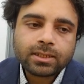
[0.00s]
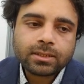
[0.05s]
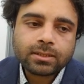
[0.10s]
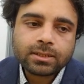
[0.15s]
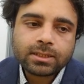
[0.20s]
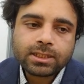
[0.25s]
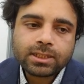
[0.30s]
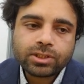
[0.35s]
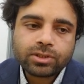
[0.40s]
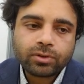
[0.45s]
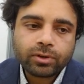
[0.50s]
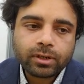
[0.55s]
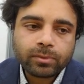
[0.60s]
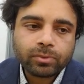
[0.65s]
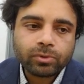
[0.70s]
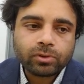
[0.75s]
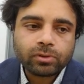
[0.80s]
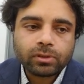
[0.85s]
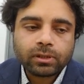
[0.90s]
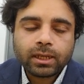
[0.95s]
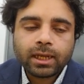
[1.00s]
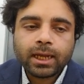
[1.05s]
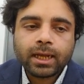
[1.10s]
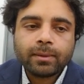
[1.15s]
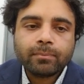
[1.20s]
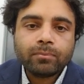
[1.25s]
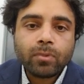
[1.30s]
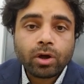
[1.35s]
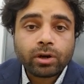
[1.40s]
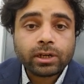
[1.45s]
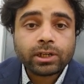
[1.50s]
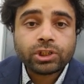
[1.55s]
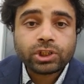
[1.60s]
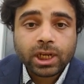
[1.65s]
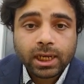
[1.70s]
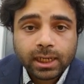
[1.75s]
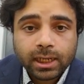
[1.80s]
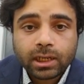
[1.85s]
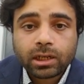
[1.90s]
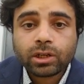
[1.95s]
cerebral
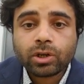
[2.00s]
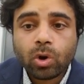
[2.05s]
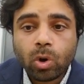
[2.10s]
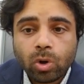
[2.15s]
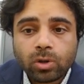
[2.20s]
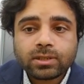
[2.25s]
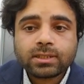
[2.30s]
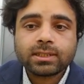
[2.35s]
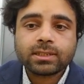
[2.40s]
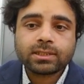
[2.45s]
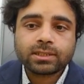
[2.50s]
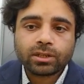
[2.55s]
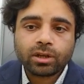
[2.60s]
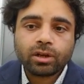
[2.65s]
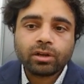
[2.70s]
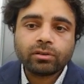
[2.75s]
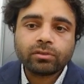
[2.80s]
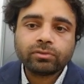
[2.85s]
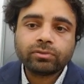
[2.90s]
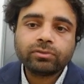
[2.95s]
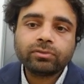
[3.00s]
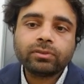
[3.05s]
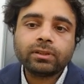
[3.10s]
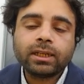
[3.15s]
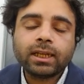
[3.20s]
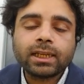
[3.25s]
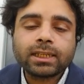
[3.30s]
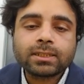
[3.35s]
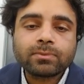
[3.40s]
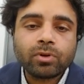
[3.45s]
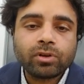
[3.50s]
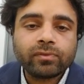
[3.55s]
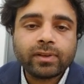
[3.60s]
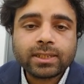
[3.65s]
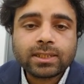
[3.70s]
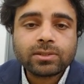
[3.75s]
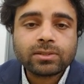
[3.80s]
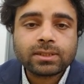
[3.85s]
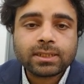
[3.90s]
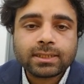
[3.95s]
monogenic causes of small
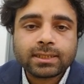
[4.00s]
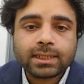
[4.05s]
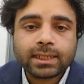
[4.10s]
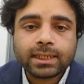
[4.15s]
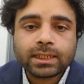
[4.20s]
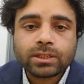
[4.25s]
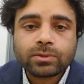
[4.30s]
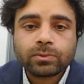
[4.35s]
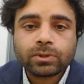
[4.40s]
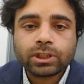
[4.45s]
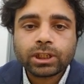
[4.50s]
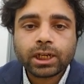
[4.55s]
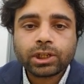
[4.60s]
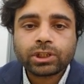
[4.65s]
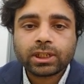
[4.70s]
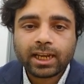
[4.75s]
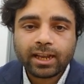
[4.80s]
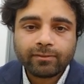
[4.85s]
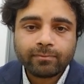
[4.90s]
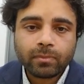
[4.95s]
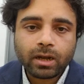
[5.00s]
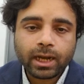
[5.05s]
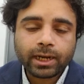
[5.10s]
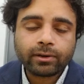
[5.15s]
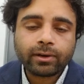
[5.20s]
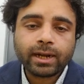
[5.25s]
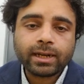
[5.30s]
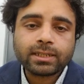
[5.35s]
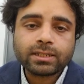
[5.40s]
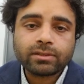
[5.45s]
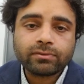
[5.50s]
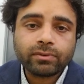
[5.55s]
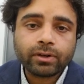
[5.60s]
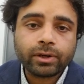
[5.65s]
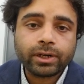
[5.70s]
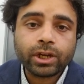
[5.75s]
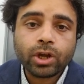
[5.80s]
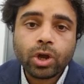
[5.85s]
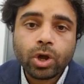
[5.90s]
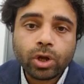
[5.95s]
vessel disease, which actually have migraine as a
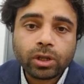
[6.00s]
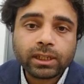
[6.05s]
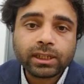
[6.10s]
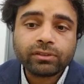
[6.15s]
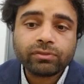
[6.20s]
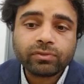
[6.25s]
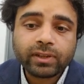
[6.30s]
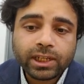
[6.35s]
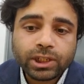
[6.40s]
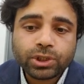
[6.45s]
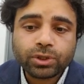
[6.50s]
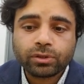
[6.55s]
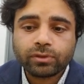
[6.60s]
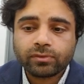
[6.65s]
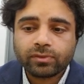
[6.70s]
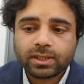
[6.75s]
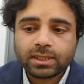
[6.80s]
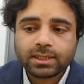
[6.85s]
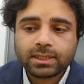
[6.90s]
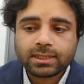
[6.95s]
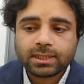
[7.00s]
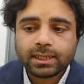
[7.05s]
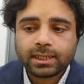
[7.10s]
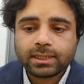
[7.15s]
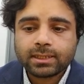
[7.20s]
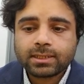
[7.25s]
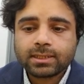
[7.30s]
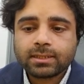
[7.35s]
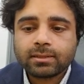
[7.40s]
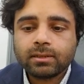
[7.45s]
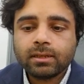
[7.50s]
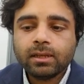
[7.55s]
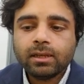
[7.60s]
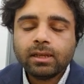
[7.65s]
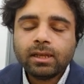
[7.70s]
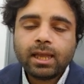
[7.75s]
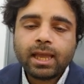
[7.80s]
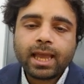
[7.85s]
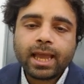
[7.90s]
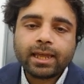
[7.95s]
very early feature of the disease.
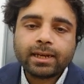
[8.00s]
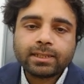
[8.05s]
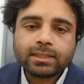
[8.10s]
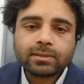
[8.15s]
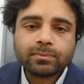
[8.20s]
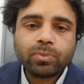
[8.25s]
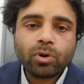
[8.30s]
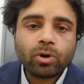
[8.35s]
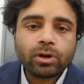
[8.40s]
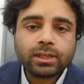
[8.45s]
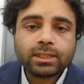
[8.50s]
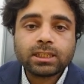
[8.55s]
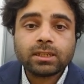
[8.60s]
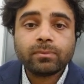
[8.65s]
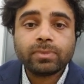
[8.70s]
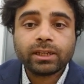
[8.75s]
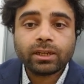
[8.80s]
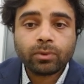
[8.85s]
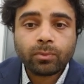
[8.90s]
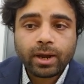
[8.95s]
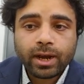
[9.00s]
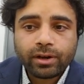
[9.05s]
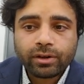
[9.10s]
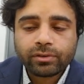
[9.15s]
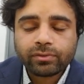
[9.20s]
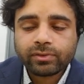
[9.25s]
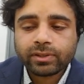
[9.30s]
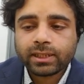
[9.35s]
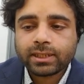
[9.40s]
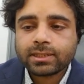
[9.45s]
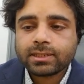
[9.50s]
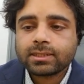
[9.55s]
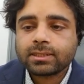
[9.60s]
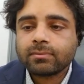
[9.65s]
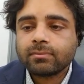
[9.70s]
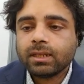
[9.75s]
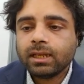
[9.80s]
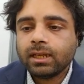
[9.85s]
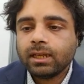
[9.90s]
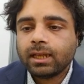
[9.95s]
And it's important to be aware of this.
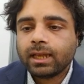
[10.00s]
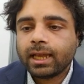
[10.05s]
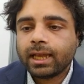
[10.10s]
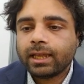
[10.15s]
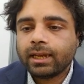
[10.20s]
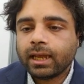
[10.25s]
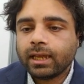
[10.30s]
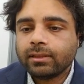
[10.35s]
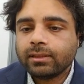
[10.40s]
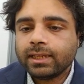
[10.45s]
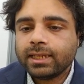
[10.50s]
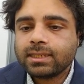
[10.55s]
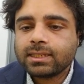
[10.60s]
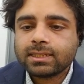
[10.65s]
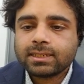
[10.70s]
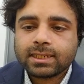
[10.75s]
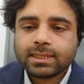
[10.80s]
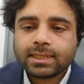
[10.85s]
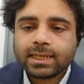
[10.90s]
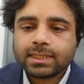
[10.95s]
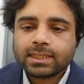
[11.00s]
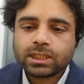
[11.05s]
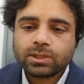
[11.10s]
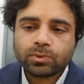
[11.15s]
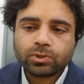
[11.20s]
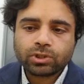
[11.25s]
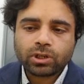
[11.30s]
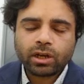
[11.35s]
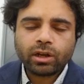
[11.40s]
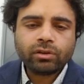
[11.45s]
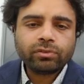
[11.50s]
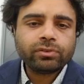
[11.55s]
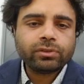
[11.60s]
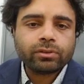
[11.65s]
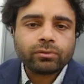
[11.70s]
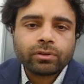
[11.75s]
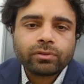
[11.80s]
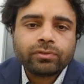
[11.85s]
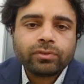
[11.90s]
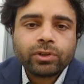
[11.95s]
And these are diseases which I
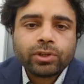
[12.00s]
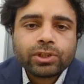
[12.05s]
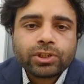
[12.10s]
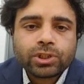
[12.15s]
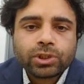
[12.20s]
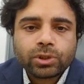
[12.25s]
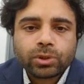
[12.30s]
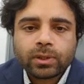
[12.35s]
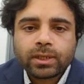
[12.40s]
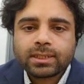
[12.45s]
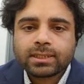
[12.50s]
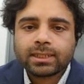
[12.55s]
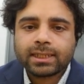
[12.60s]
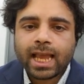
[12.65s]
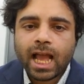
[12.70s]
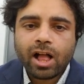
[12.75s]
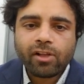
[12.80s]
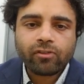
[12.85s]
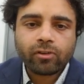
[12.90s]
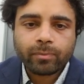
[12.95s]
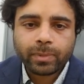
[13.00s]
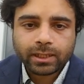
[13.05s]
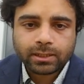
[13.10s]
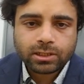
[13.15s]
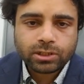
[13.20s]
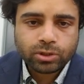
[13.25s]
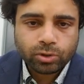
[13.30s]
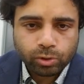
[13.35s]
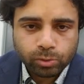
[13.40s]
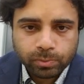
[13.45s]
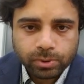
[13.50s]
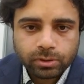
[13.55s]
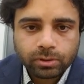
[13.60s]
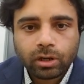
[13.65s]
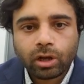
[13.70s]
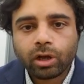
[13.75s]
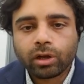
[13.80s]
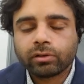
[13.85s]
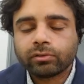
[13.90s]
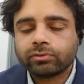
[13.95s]
often refer to as the alphabet soup
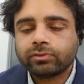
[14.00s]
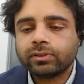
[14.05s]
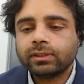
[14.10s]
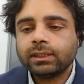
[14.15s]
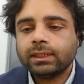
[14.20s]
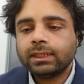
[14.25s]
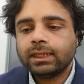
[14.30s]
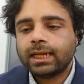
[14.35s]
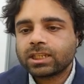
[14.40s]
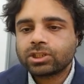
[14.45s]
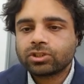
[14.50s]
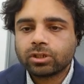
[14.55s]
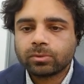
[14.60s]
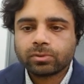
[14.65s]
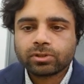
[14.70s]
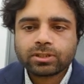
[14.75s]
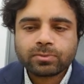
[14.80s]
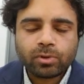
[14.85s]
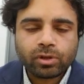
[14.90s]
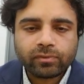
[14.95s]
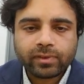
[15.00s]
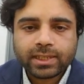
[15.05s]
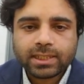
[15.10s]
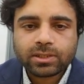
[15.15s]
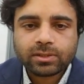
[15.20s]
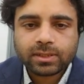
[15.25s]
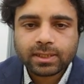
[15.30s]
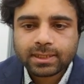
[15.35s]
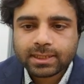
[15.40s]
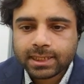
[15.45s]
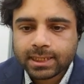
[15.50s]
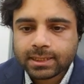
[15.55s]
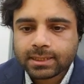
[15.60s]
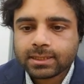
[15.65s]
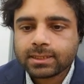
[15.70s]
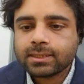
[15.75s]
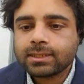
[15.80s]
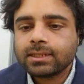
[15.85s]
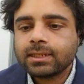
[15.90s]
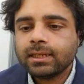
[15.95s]
of cerebral small vessel
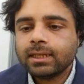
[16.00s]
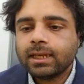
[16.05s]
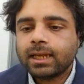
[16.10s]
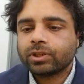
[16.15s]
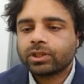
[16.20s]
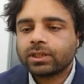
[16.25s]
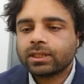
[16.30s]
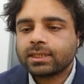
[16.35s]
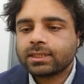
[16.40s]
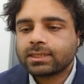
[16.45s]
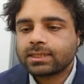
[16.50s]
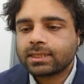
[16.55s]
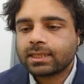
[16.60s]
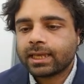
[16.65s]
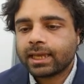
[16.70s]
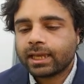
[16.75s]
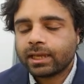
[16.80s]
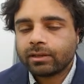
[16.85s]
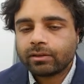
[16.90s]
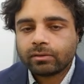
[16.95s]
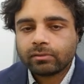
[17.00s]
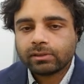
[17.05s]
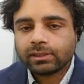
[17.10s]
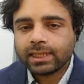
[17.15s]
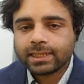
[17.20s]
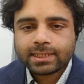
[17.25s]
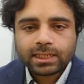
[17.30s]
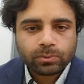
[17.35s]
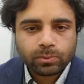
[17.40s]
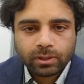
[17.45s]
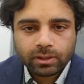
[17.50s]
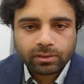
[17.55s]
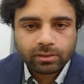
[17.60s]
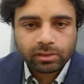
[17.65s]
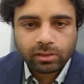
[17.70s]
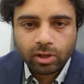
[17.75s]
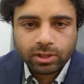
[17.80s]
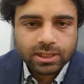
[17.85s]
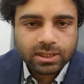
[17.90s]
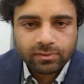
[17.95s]
diseases because they're littered with
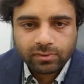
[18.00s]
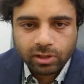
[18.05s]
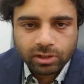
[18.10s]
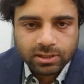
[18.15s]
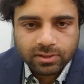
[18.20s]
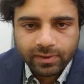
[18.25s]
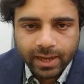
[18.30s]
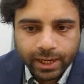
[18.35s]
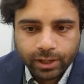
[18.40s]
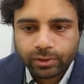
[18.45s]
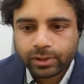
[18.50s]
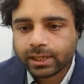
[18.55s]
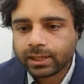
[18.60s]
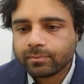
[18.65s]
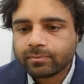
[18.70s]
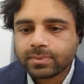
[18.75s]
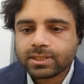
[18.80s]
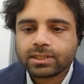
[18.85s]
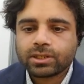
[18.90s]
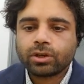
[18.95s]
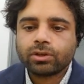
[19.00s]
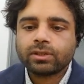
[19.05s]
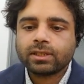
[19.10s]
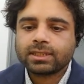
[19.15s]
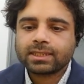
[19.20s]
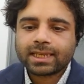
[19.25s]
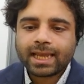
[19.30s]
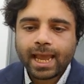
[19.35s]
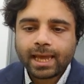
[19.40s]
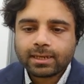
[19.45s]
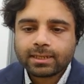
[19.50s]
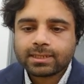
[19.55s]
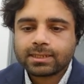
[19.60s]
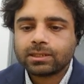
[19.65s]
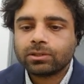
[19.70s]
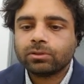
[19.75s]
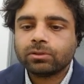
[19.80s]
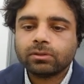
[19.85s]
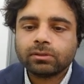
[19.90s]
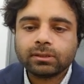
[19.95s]
lots of acronyms. So there's
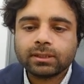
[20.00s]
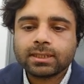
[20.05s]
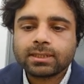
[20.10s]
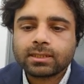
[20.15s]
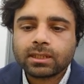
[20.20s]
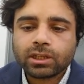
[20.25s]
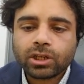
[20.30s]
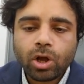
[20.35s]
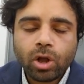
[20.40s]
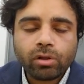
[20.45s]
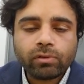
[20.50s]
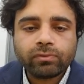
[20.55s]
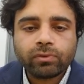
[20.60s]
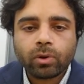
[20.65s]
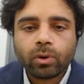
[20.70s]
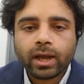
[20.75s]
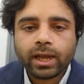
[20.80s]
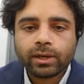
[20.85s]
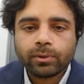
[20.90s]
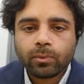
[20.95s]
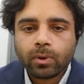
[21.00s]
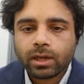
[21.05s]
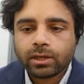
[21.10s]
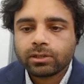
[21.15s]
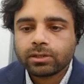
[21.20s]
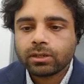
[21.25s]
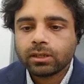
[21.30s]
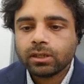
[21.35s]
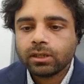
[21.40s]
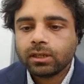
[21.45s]
CADASIL, there's the COL4A1